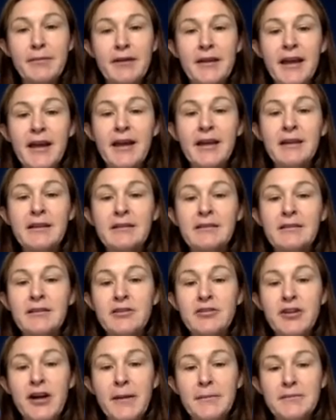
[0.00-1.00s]
again, the
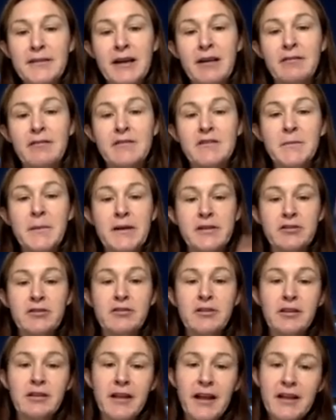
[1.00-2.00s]
drop down of special
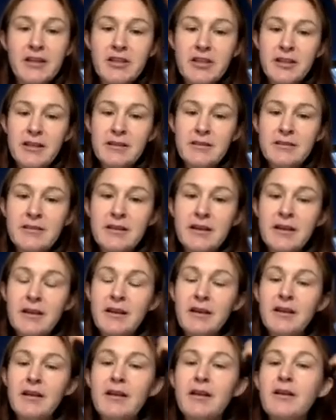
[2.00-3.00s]
collections.
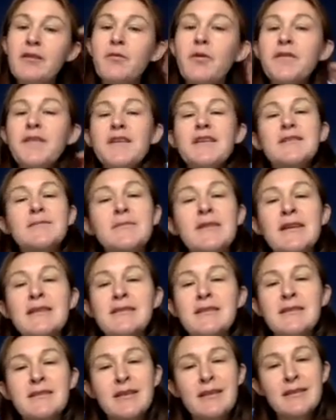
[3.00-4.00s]
What this means
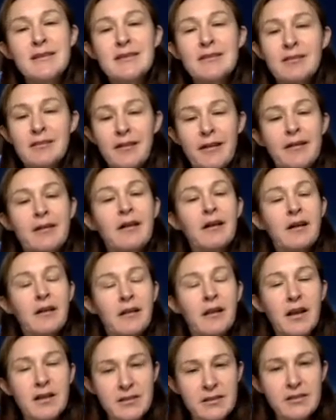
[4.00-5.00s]
is that these are like
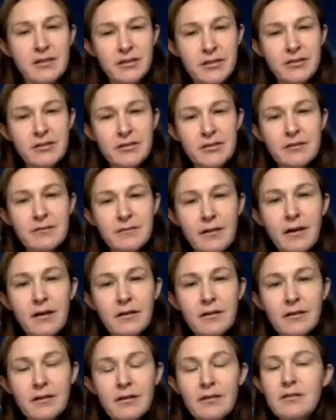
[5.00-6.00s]
clusters of
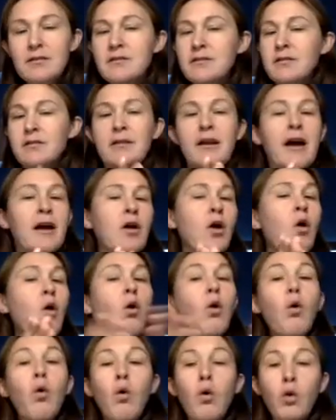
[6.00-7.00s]
articles. They're not a
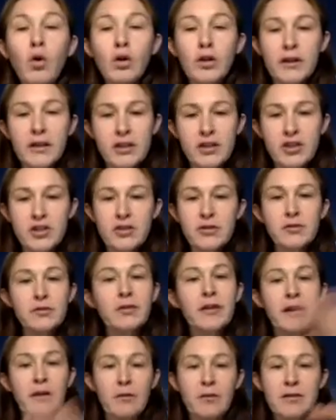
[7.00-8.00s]
whole issue
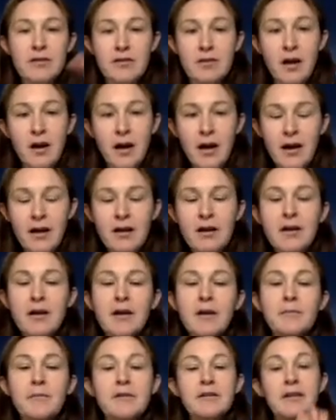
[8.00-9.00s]
like we saw,
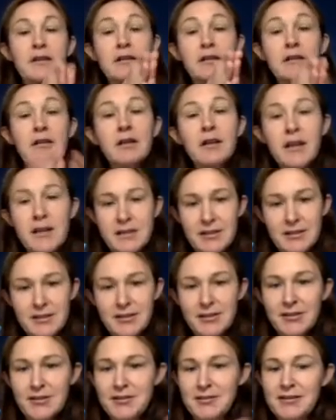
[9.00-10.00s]
but they're
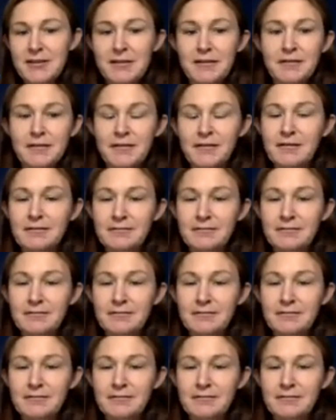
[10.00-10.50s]
clusters of